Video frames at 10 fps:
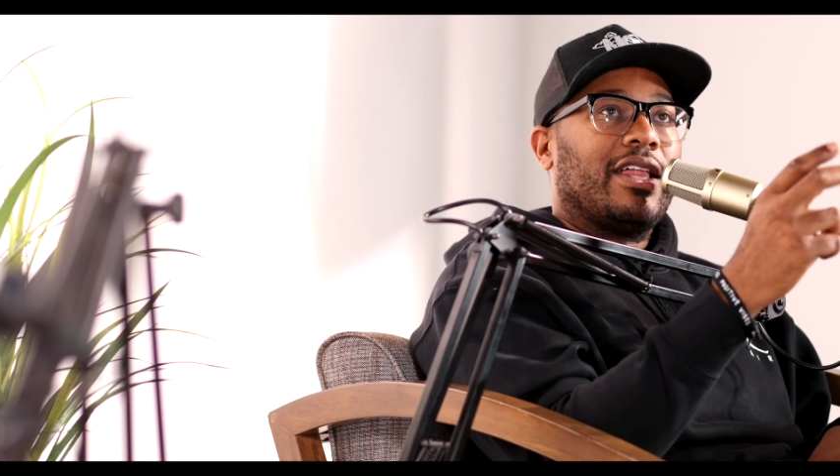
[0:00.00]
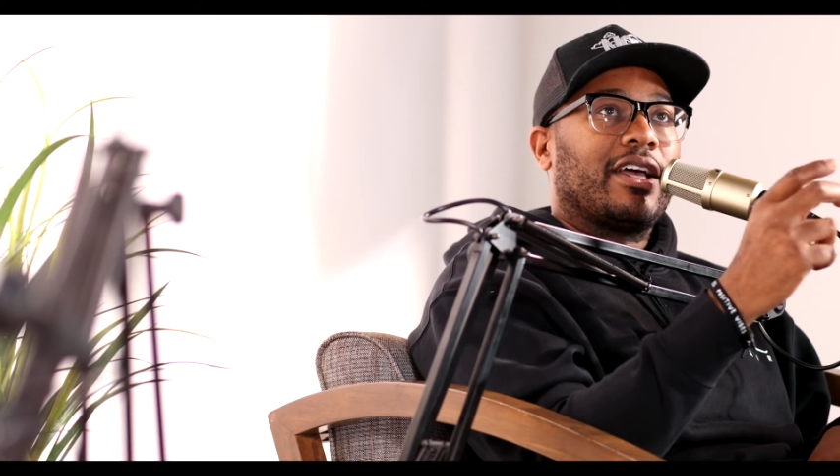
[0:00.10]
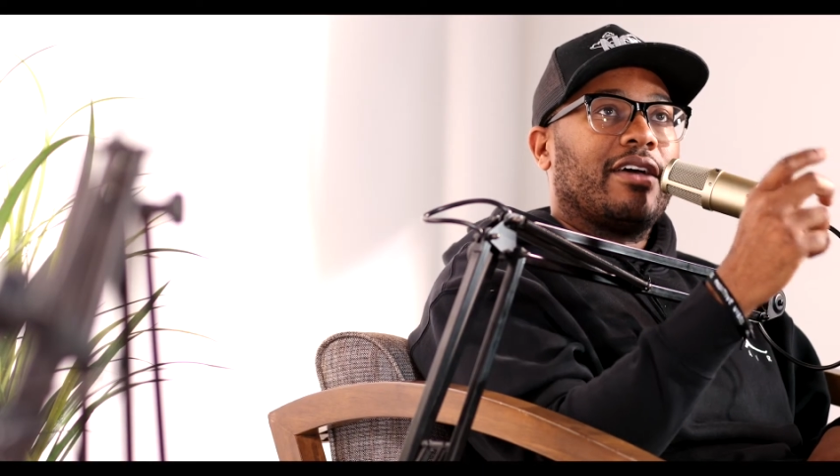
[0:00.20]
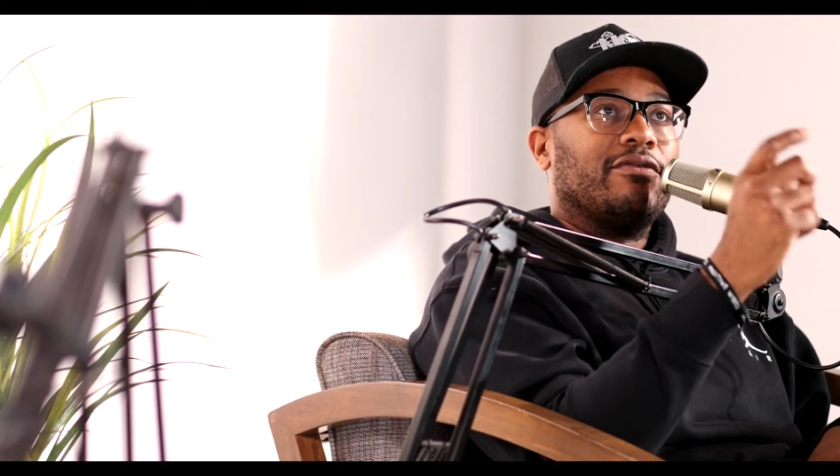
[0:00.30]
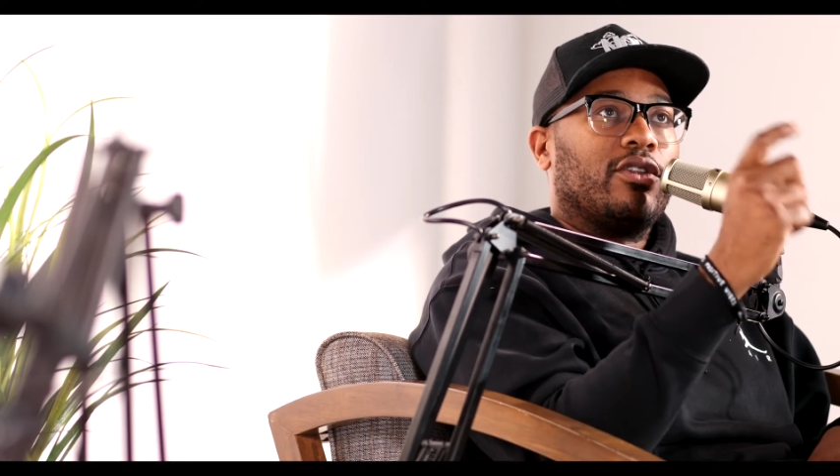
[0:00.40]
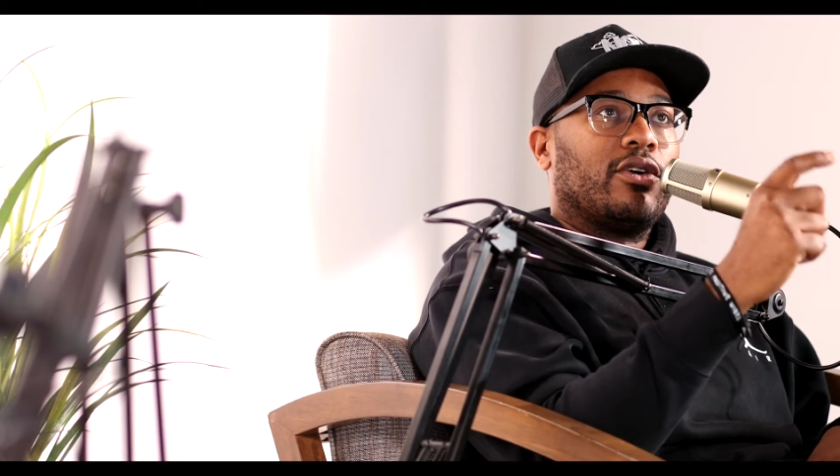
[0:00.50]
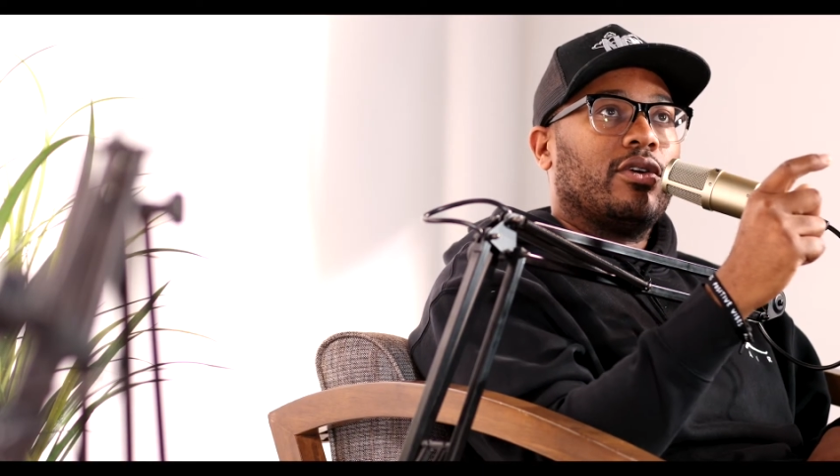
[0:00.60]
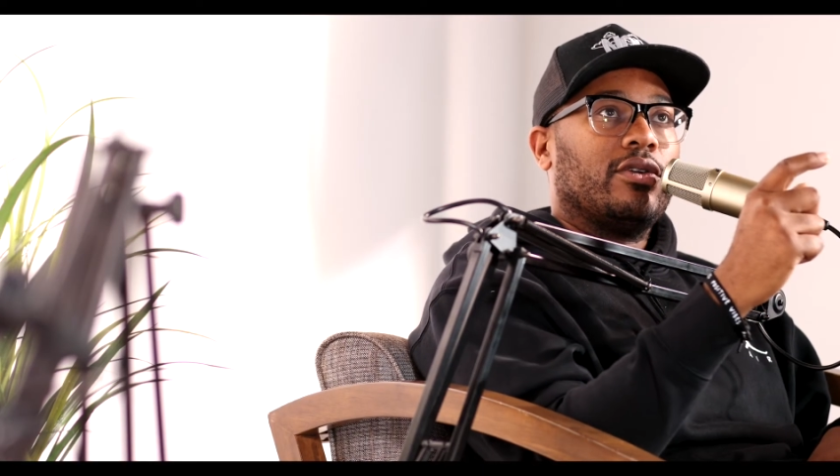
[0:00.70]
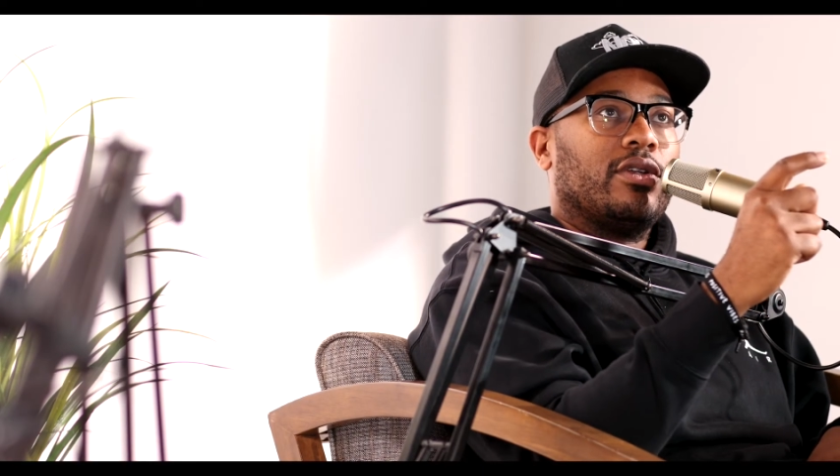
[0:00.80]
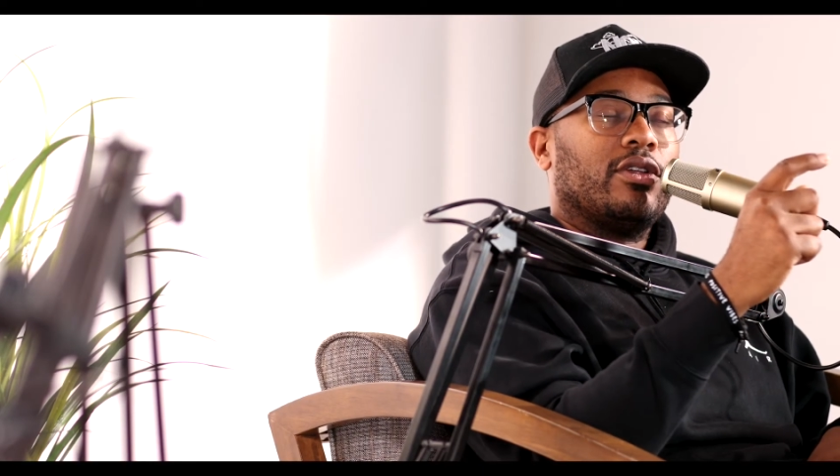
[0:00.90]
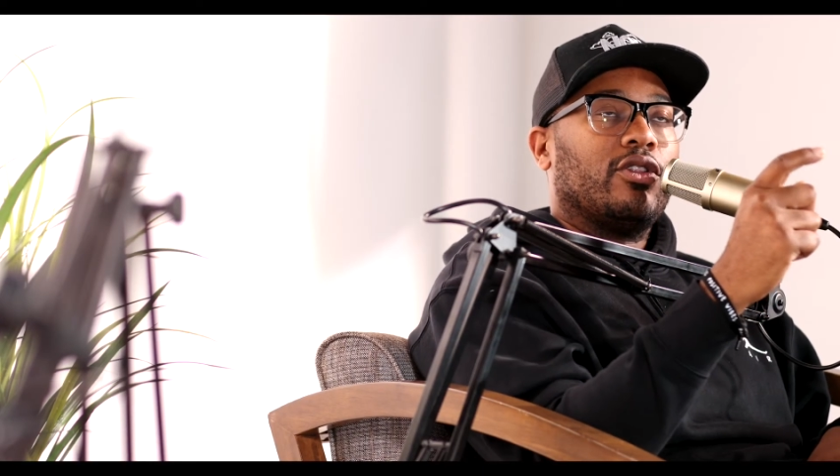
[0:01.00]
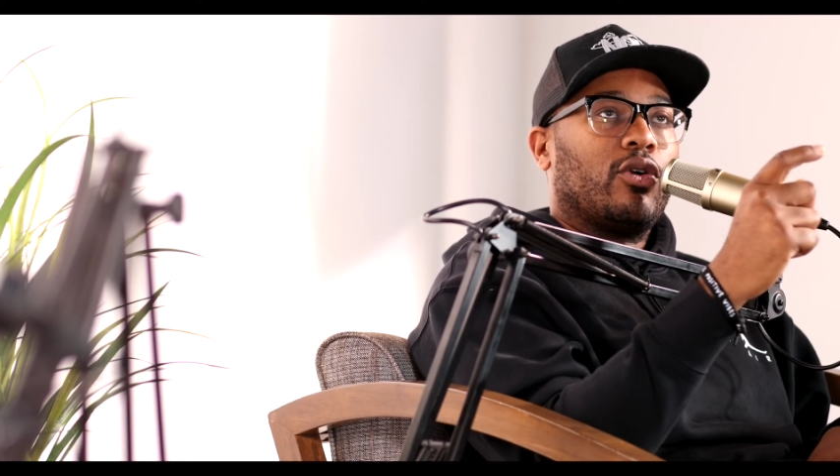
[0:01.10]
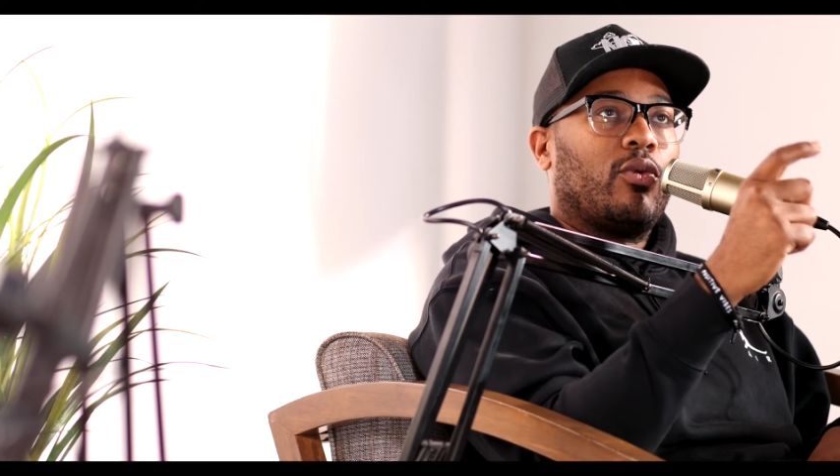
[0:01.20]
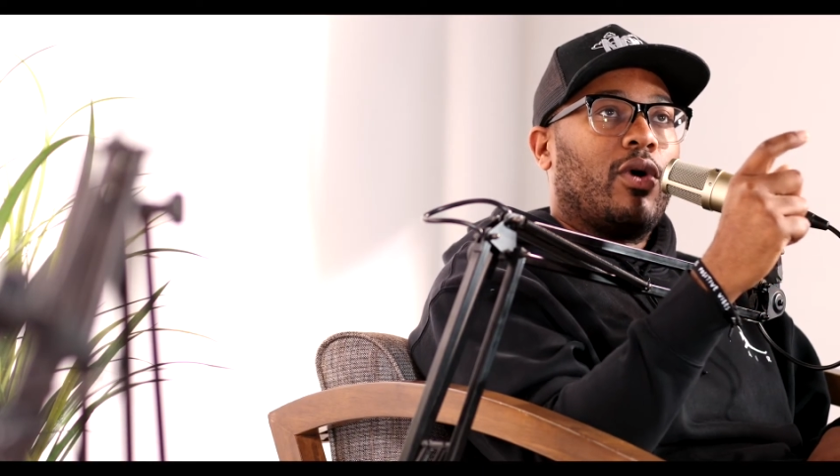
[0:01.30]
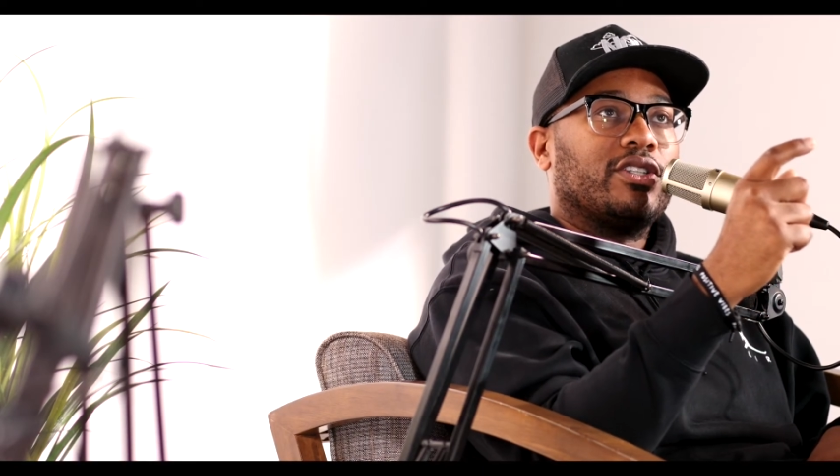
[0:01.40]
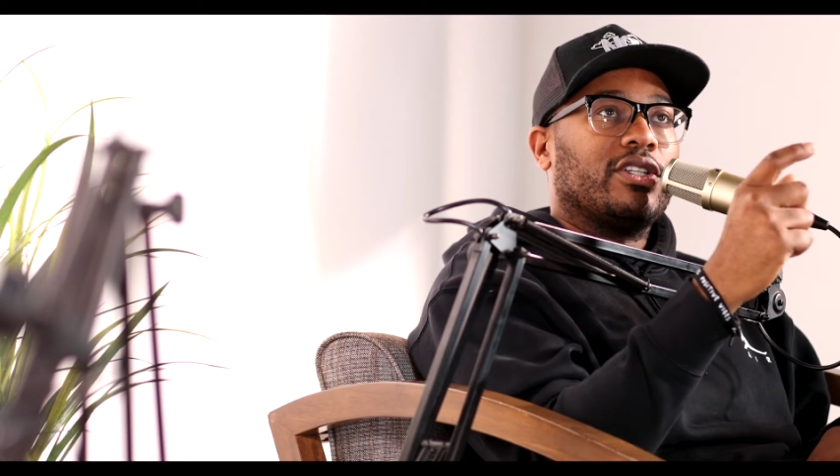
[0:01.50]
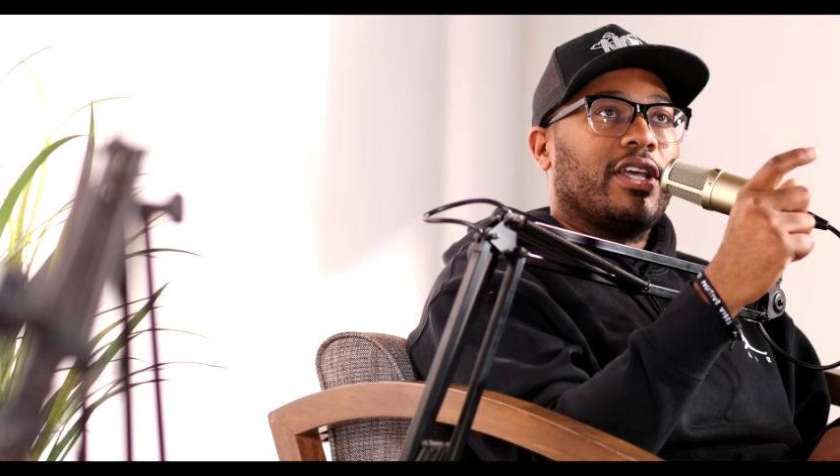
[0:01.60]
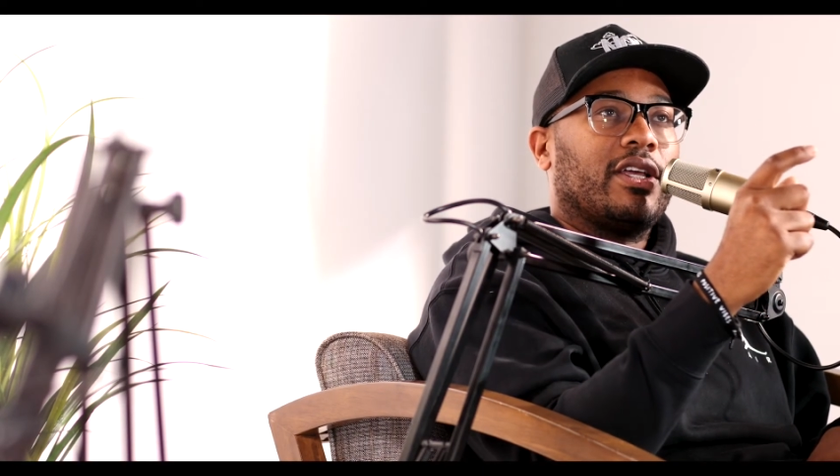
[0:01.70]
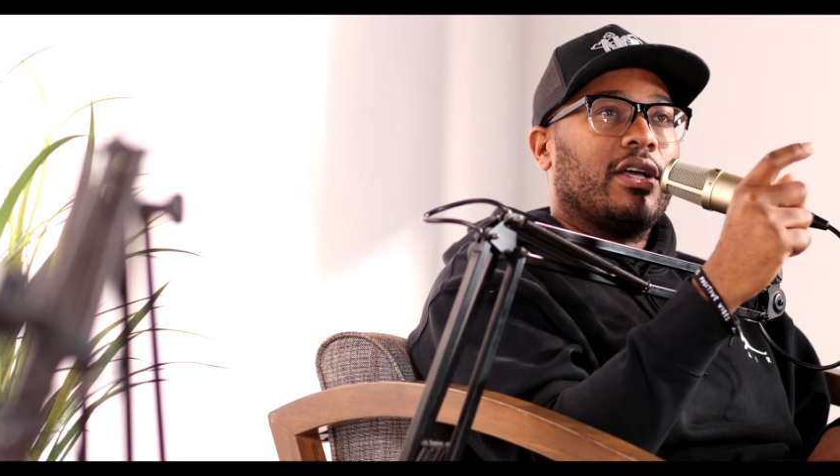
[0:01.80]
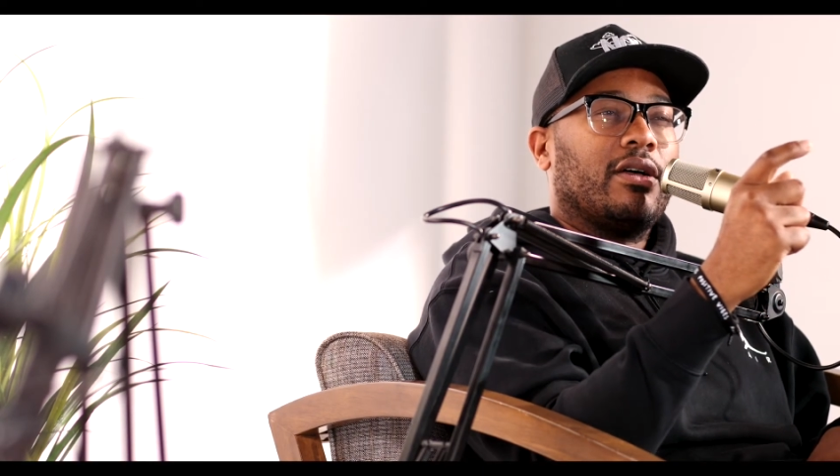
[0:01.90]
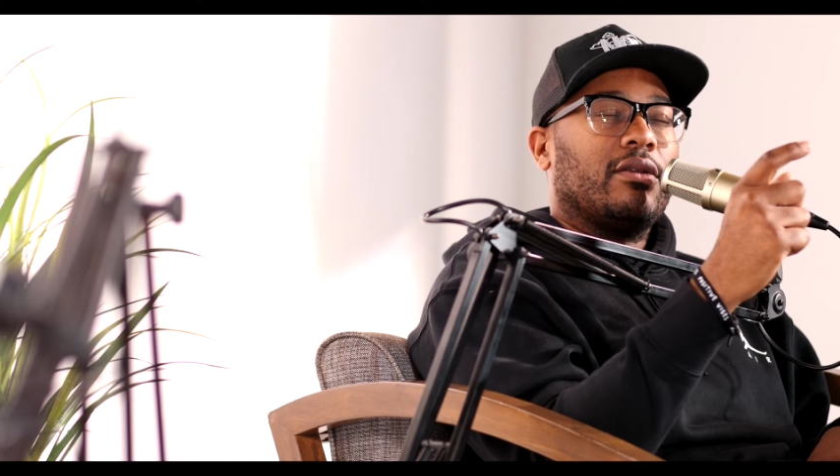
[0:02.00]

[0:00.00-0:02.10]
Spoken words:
like I've learned watching like